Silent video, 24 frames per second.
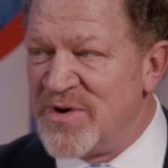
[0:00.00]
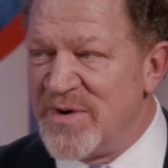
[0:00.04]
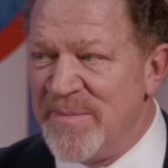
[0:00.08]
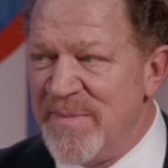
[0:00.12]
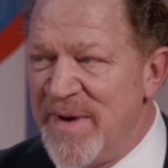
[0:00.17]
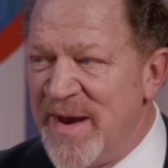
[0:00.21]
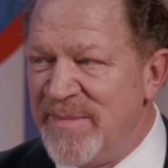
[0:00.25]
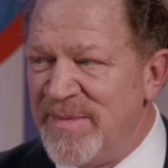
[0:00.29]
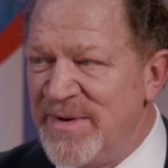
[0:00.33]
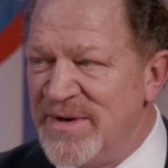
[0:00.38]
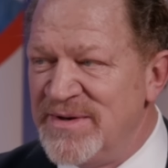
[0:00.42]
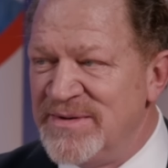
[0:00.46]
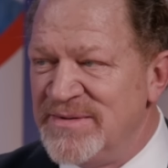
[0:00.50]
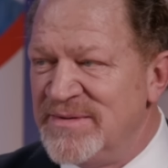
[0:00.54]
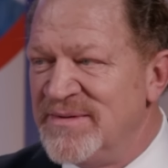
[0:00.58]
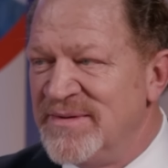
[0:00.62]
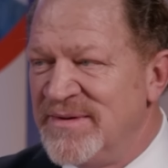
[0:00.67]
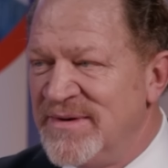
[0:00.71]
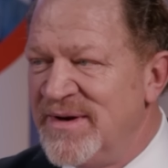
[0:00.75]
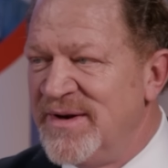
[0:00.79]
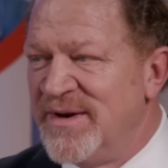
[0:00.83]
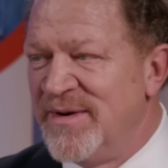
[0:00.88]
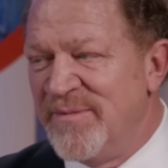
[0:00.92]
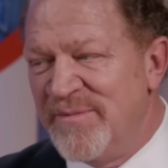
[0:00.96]
or maybe
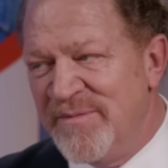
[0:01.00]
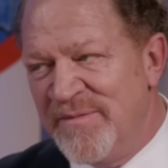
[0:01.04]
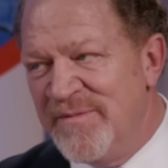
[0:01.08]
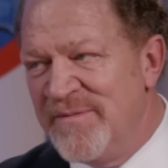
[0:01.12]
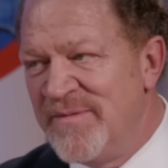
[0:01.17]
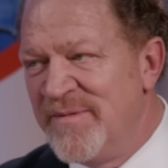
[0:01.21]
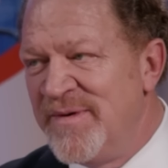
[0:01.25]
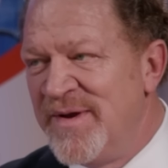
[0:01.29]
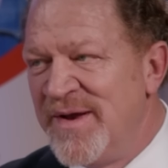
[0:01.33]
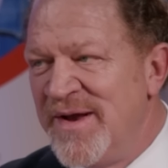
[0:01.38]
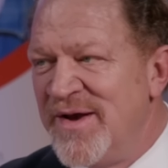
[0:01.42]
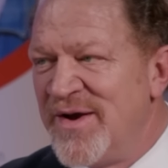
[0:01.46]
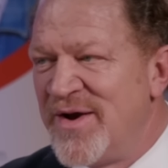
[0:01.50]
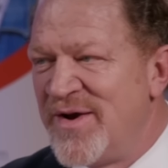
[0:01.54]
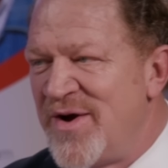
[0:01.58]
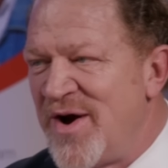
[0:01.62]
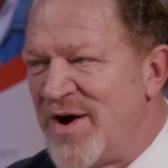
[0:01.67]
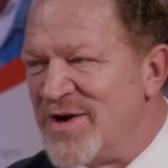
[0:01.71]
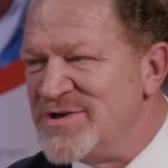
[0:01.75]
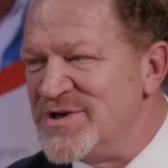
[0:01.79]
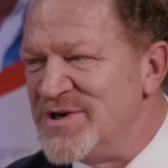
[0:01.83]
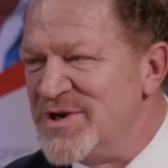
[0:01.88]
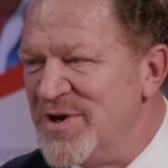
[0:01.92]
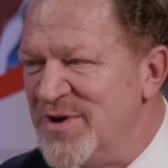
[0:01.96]

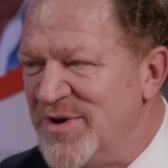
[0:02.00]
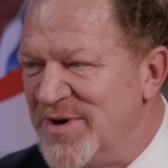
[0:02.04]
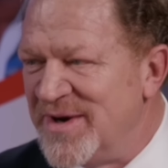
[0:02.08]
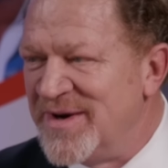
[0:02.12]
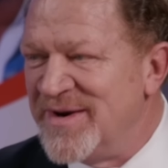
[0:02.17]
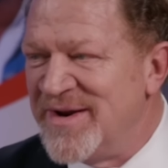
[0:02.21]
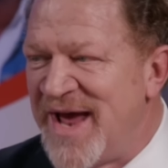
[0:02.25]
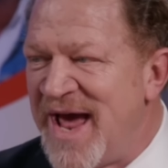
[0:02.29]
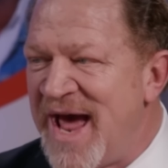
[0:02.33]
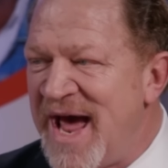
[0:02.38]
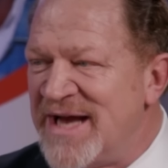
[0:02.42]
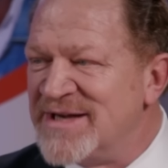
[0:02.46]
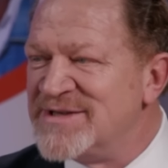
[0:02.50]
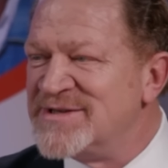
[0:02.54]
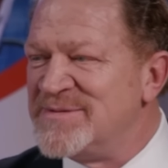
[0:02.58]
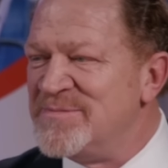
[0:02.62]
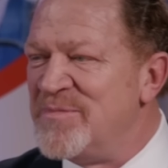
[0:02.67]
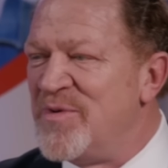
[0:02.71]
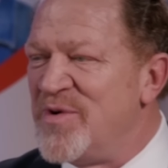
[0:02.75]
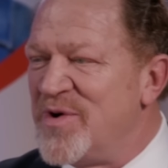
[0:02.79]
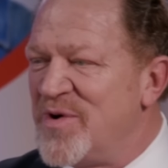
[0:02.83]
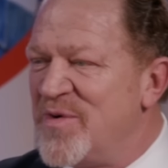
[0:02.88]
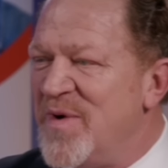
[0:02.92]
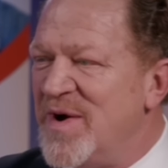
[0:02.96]
causing you to ask some
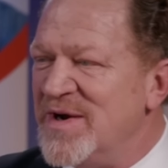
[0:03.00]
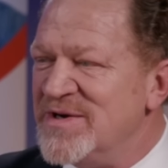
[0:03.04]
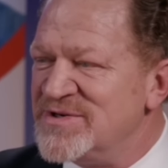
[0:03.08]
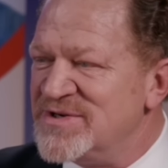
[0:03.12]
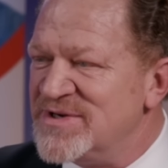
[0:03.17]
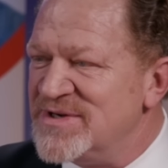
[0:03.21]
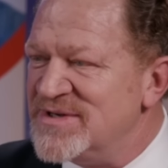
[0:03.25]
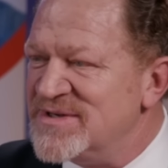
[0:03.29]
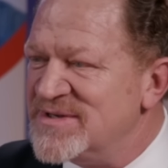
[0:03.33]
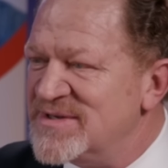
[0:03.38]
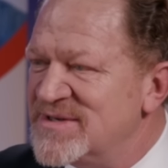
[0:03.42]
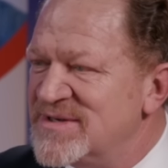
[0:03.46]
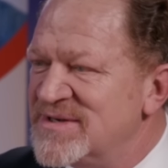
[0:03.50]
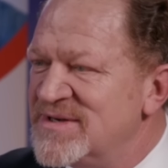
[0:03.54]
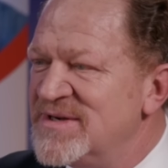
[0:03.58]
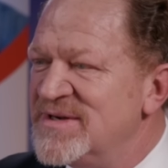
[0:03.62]
more questions?